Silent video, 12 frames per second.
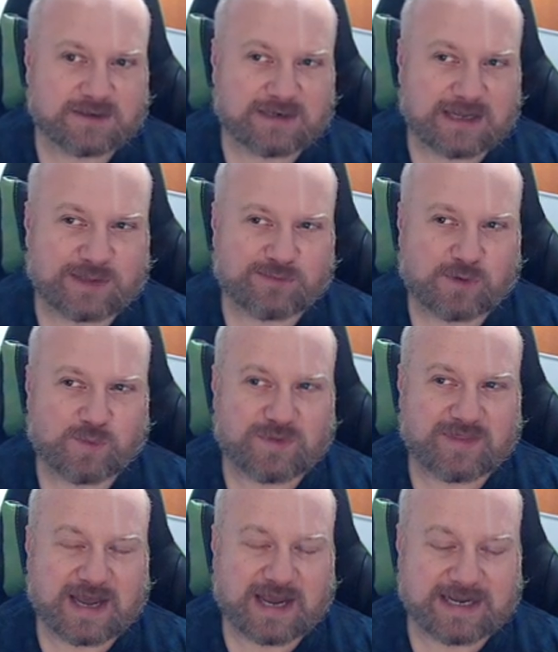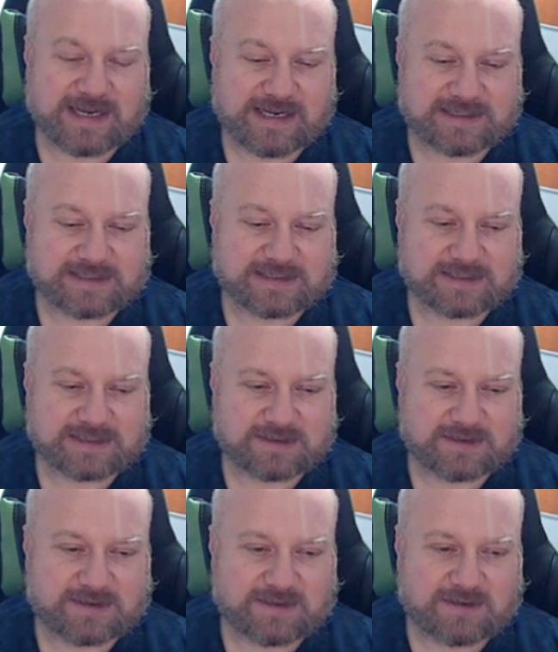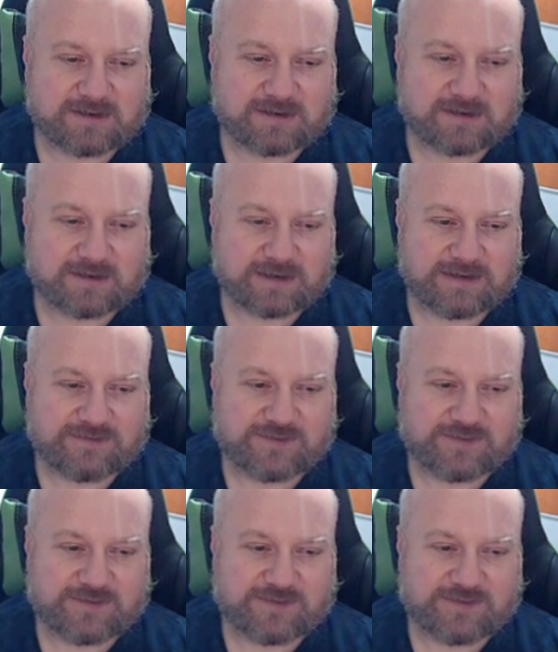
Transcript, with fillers: Now the problem with that is, if